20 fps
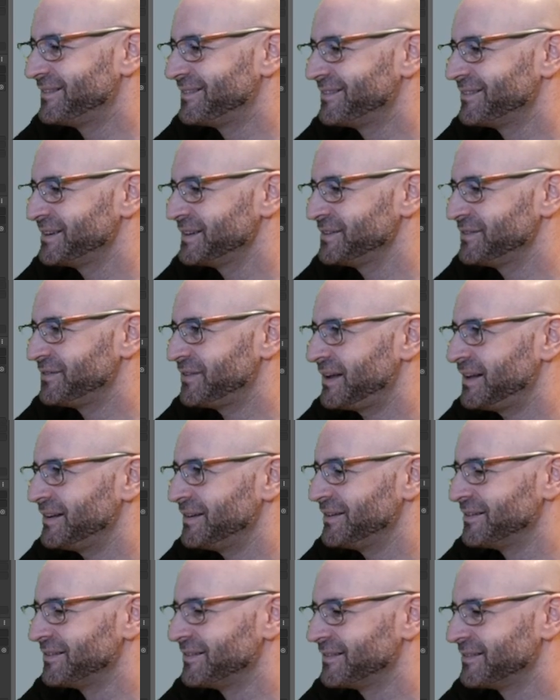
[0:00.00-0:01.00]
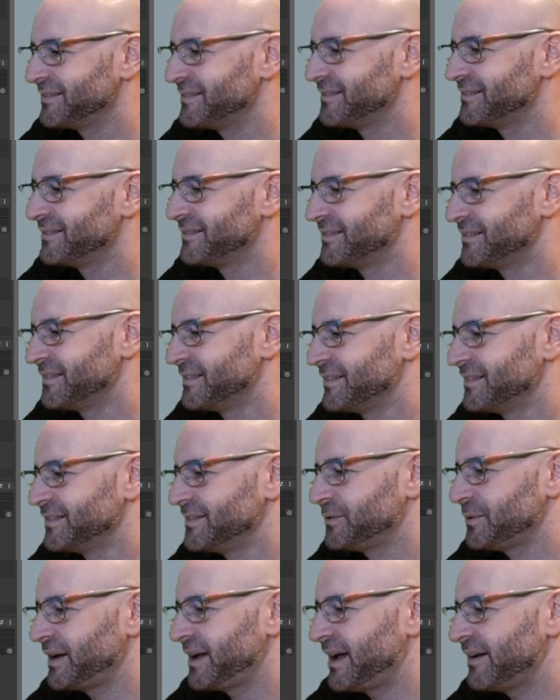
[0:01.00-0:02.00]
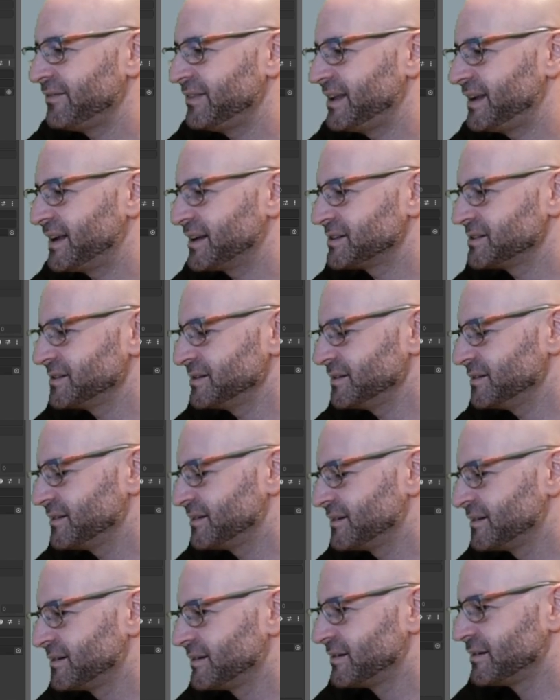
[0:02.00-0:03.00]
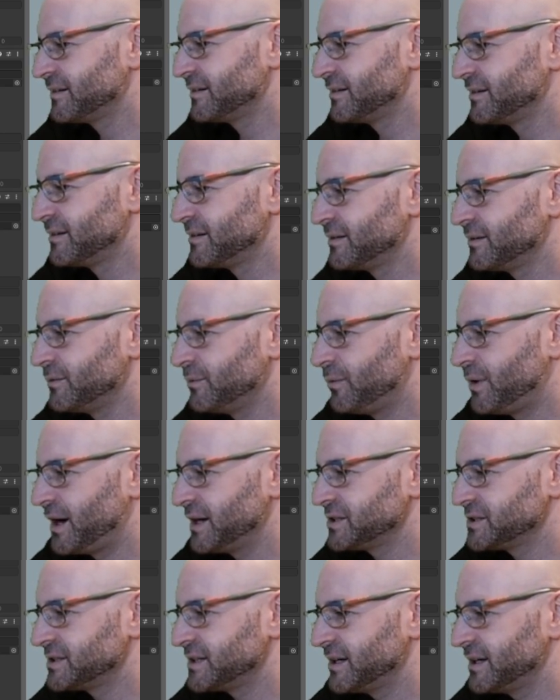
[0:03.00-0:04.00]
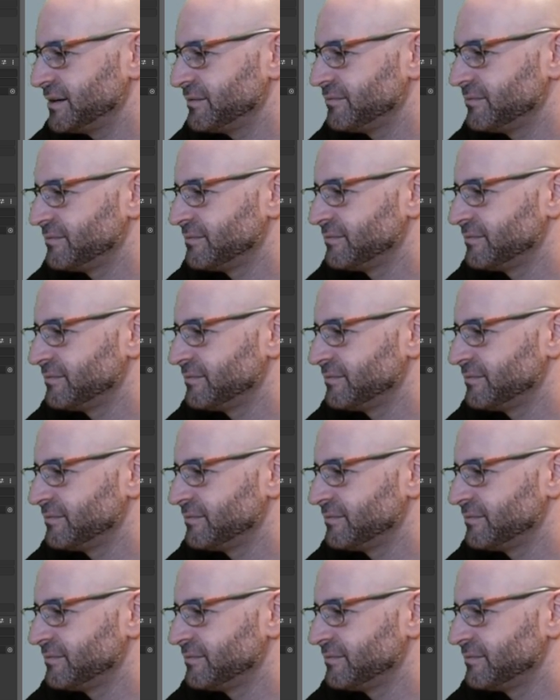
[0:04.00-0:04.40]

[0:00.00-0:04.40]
What is follow? Do I have that actually? Watch time.